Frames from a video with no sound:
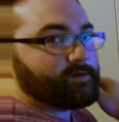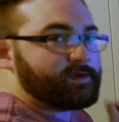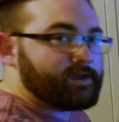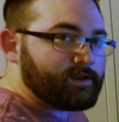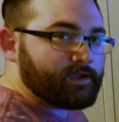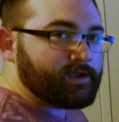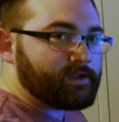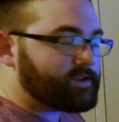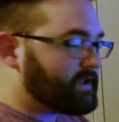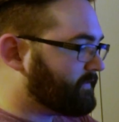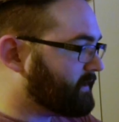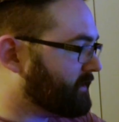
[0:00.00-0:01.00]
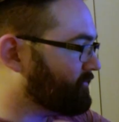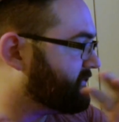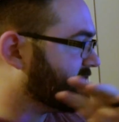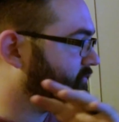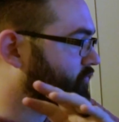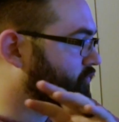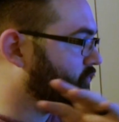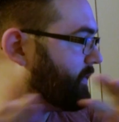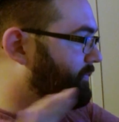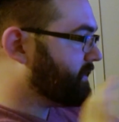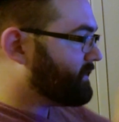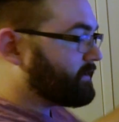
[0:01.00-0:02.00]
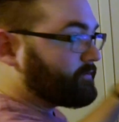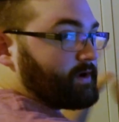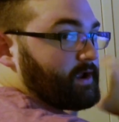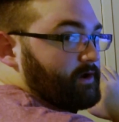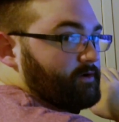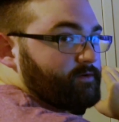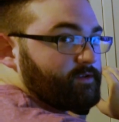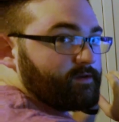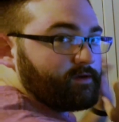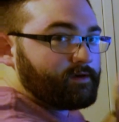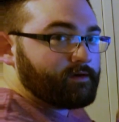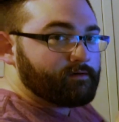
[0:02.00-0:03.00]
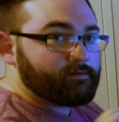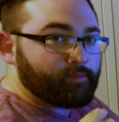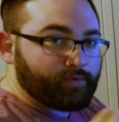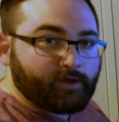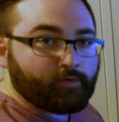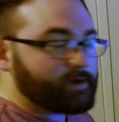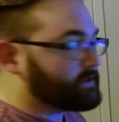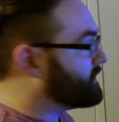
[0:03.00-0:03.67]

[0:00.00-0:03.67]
like I'm hitting it, and then I just whip it around pretty